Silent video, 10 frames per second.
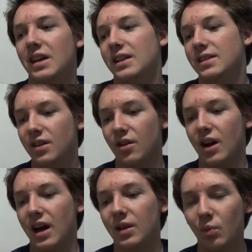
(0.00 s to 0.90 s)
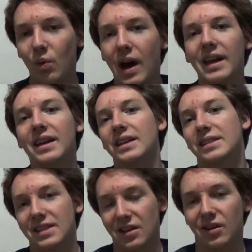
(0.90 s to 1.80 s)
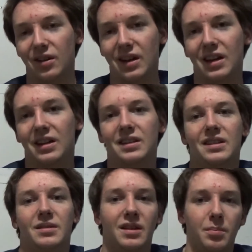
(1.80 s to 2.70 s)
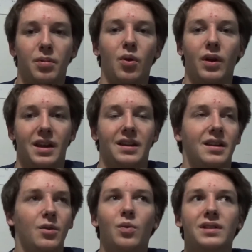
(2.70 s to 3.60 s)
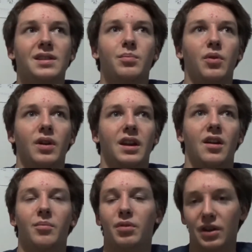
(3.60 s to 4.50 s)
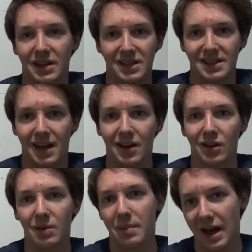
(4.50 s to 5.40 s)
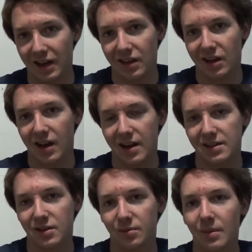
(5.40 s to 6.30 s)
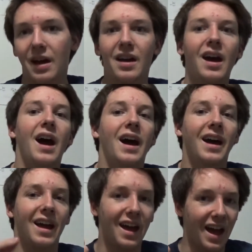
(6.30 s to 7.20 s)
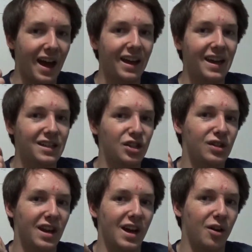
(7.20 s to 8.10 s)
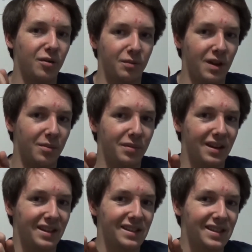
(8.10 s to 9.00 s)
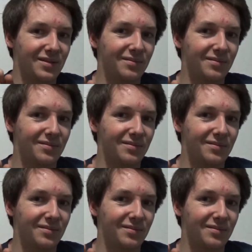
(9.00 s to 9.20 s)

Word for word: So why is there the point? What's the point on putting design on the back of the costume? I, I get you now, companies.